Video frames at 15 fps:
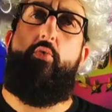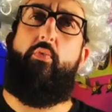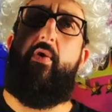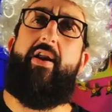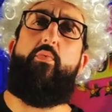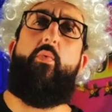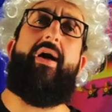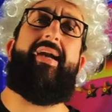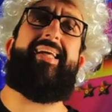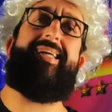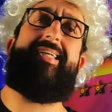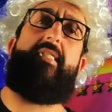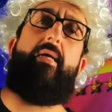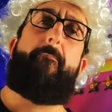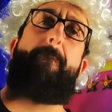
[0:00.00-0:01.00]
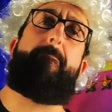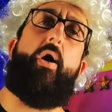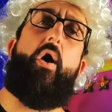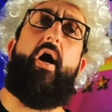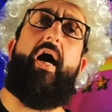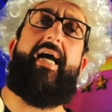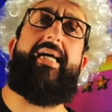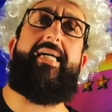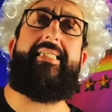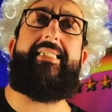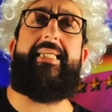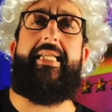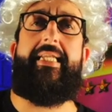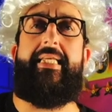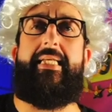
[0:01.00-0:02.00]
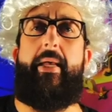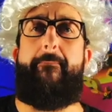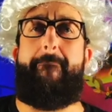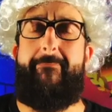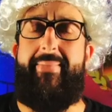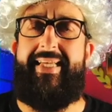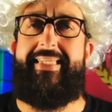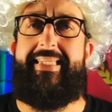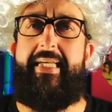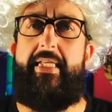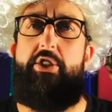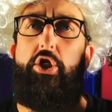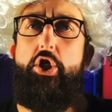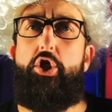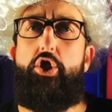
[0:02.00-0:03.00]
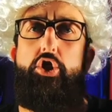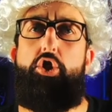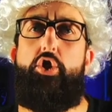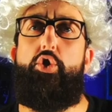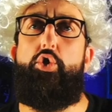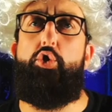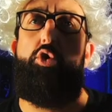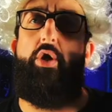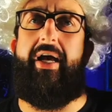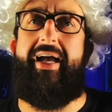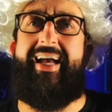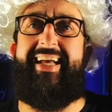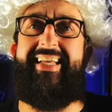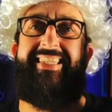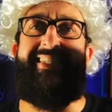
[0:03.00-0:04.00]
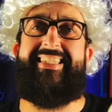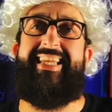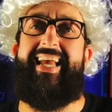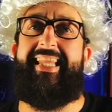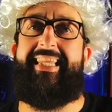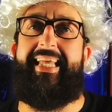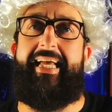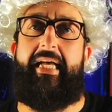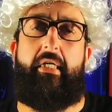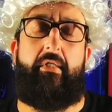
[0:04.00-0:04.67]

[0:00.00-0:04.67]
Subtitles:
Red One is a buyer sending a message to a seller.